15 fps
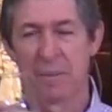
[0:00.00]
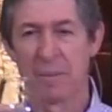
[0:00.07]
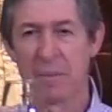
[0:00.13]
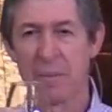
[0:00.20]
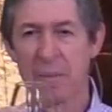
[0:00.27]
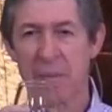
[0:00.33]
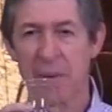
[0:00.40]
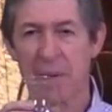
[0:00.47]

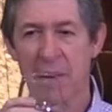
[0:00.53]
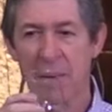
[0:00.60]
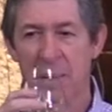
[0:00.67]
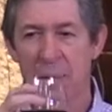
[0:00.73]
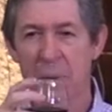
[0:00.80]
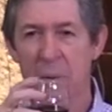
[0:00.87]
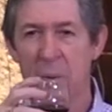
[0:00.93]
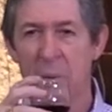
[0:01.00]

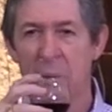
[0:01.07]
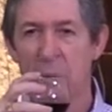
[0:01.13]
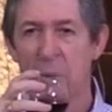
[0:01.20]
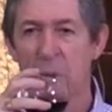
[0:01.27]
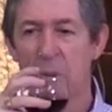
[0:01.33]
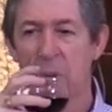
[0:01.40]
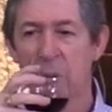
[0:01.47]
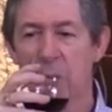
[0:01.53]

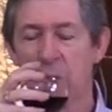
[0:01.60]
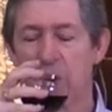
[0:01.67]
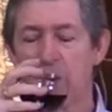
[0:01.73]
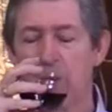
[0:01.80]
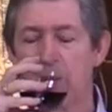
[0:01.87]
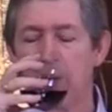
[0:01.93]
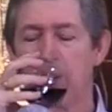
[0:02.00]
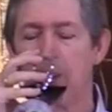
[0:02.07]

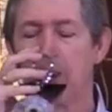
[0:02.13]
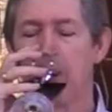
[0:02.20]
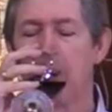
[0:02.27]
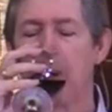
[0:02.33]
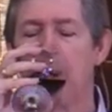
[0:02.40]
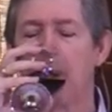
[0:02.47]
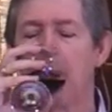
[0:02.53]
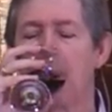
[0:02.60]

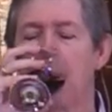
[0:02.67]
No one is speaking in this clip.